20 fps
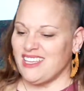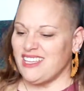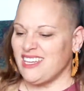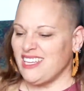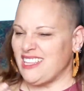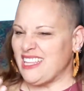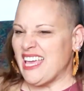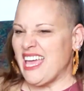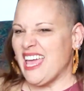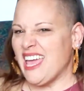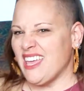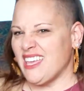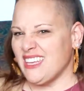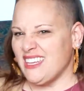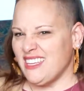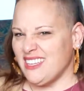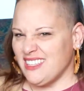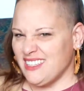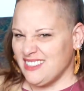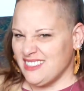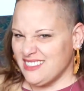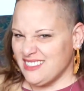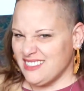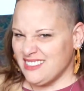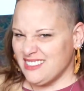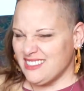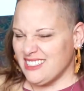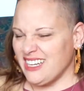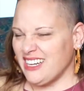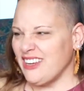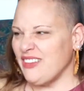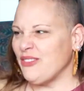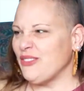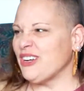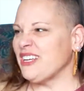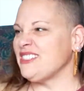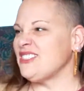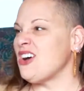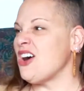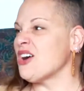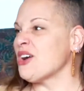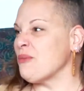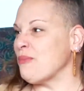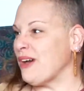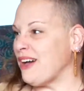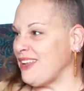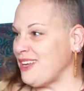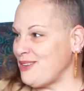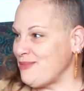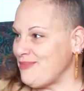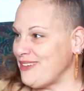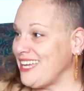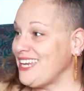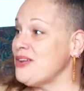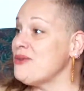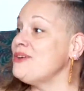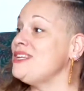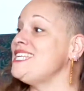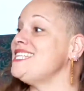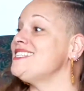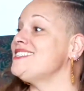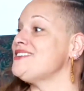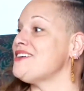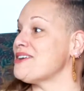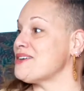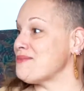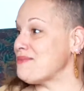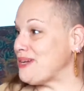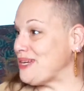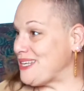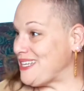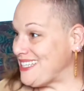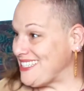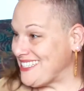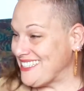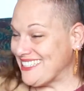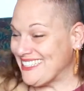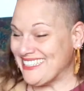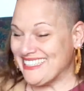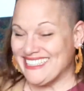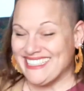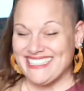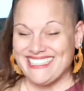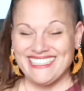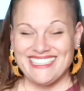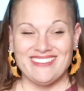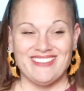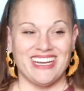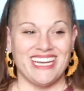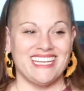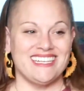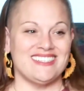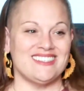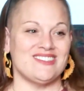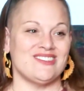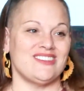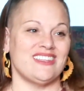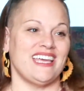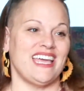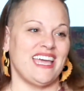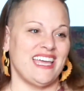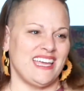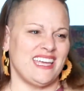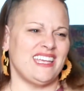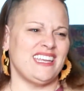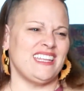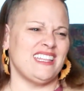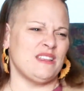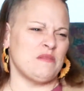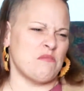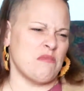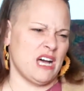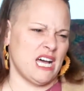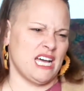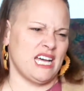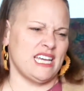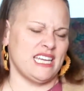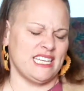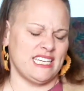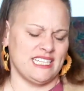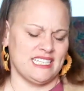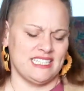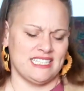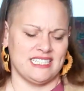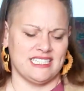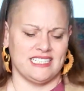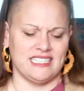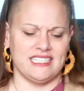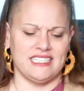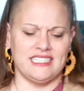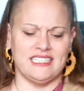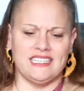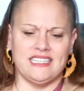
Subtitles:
Not the head. I don't want to talk about it. I know we need to talk about it, right? So the head and the mind and the